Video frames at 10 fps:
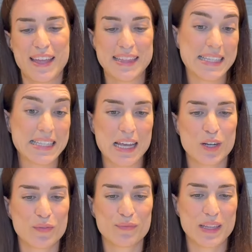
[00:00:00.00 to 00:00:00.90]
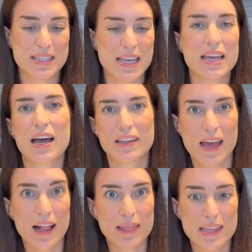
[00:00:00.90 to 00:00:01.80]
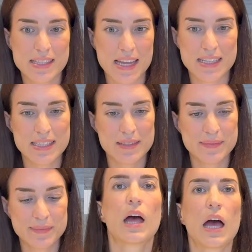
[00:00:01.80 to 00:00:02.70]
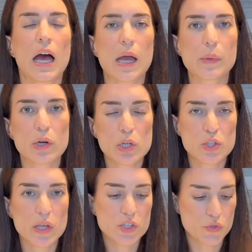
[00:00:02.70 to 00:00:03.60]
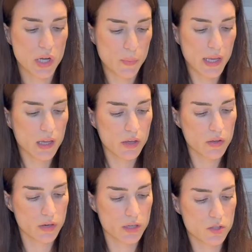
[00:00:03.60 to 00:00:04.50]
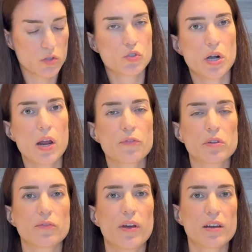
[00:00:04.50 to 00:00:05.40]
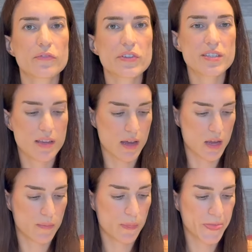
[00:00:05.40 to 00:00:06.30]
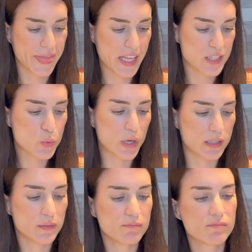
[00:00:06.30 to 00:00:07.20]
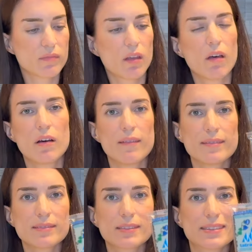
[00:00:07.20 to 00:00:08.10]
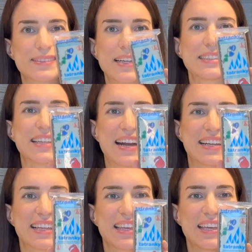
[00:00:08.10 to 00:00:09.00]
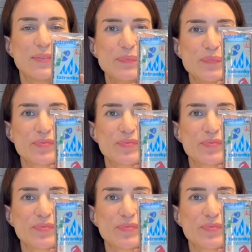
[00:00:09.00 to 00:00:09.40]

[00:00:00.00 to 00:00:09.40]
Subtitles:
this kind of, let's say, unhealthy snacks? I'm also extremely curious to try for the very first time this one, Tanki.